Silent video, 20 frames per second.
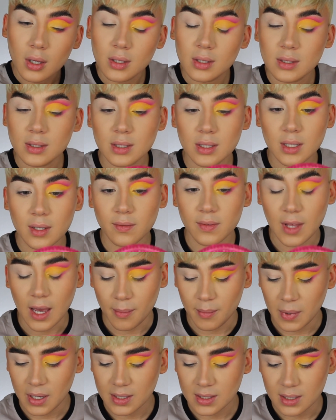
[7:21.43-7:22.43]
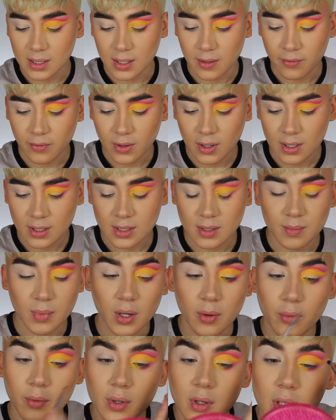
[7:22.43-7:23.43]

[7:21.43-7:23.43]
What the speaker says: See if that makes a difference, but I